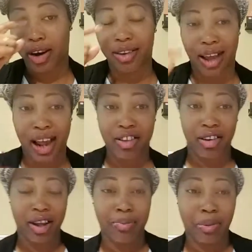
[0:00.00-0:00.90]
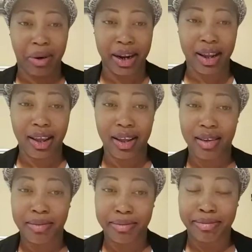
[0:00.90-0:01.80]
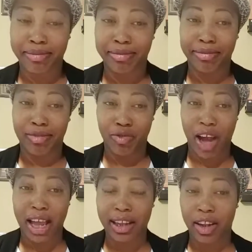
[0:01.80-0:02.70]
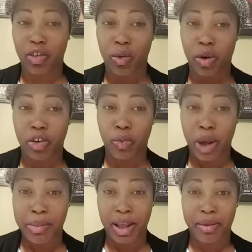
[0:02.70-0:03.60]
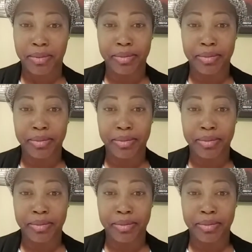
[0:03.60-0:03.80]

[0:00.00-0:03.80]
is actually pretty violent towards women.